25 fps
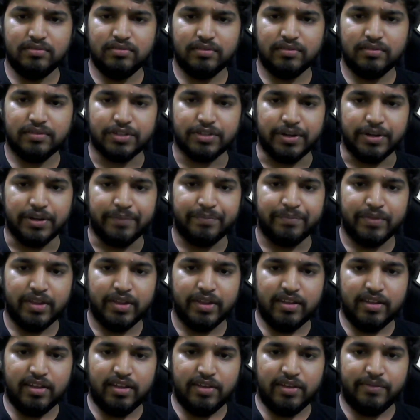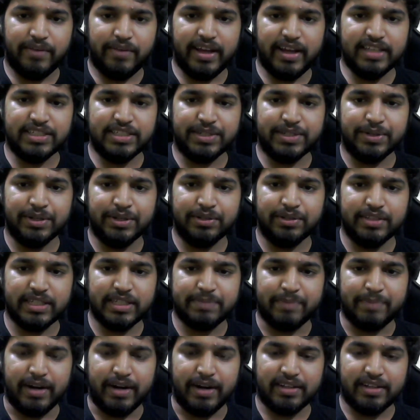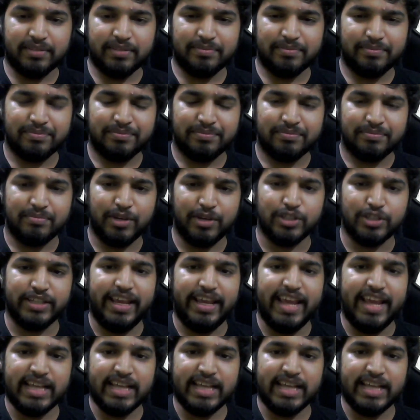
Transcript: so y is equal to this part, because ax